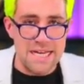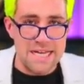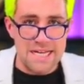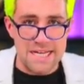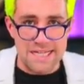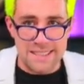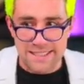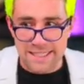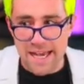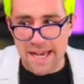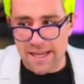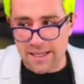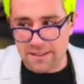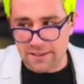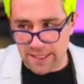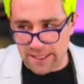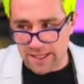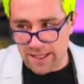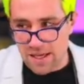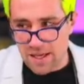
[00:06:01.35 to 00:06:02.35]
He's saying
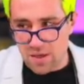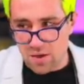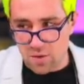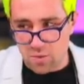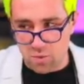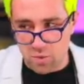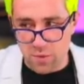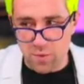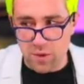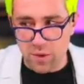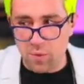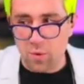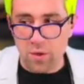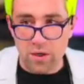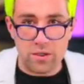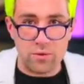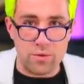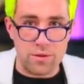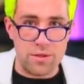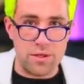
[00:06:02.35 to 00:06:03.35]
like we will
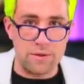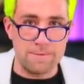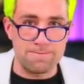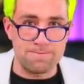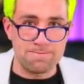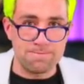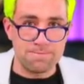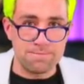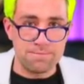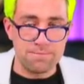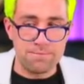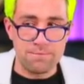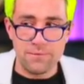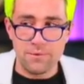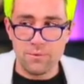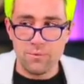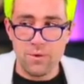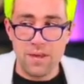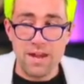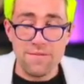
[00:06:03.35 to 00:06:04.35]
work with you.
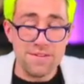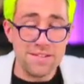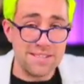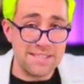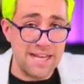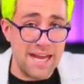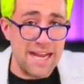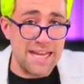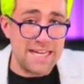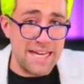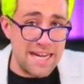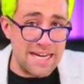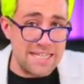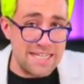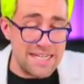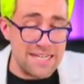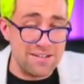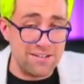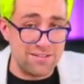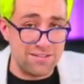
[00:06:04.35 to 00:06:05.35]
We haven't signed a
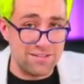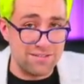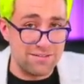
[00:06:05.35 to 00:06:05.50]
deal